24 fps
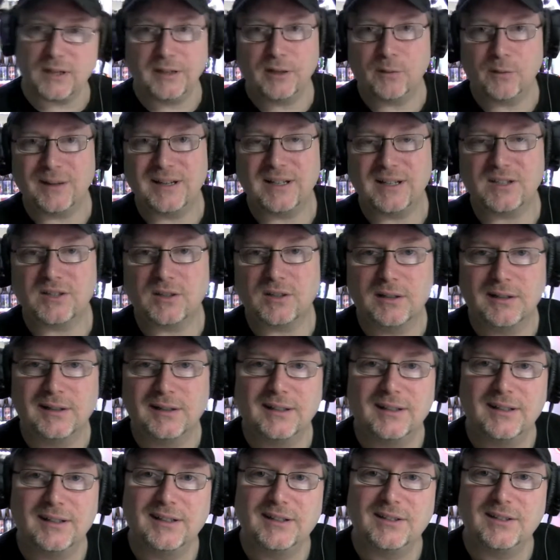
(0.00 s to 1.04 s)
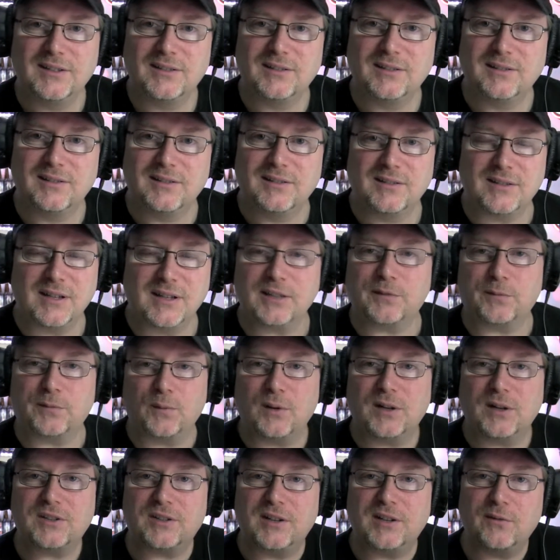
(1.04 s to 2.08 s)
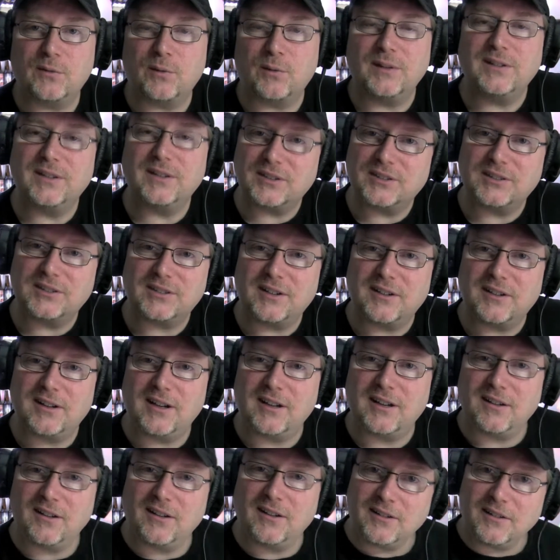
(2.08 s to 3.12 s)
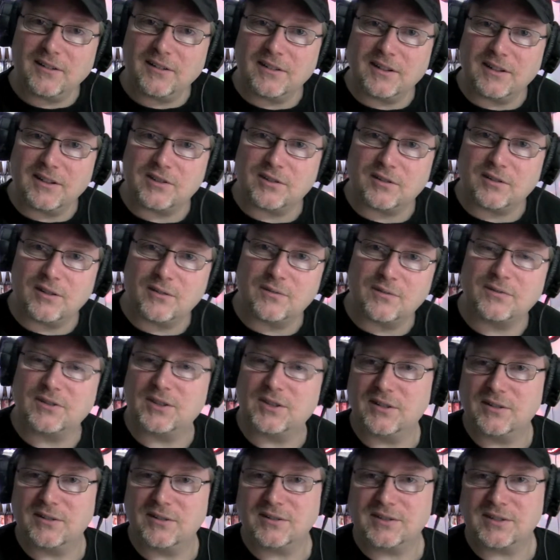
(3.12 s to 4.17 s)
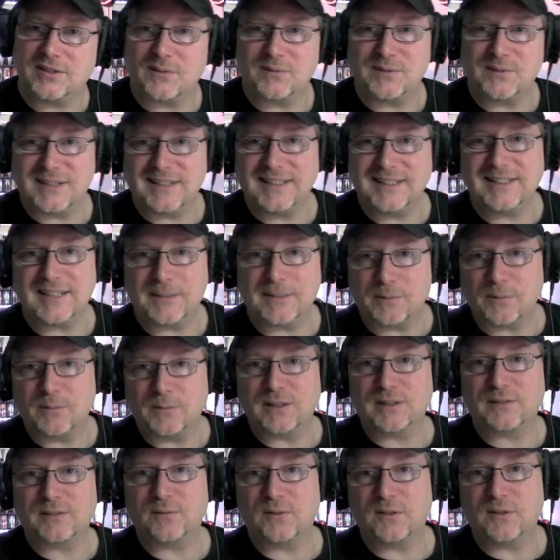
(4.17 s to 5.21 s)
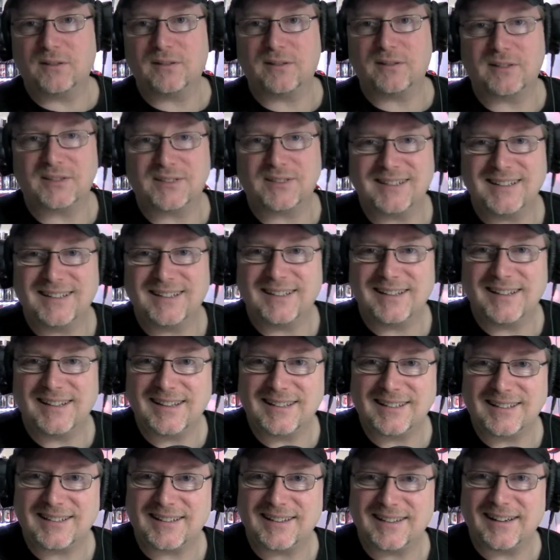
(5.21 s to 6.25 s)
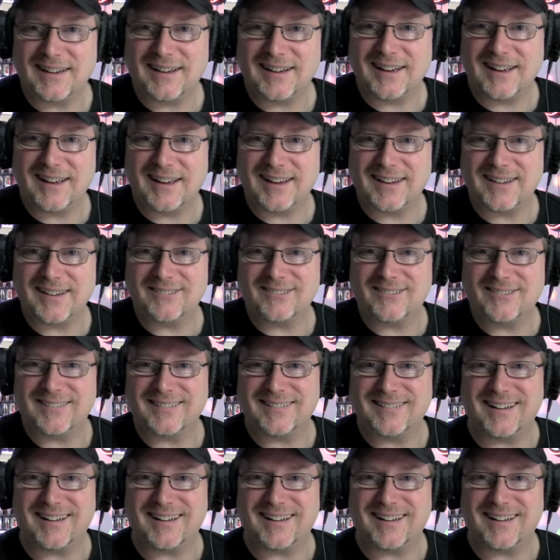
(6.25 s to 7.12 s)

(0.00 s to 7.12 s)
Anyways, thanks for watching, everyone. This has gone on longer than it should have. Cheers, 17. Keep your mugs full, and I'll see you next time.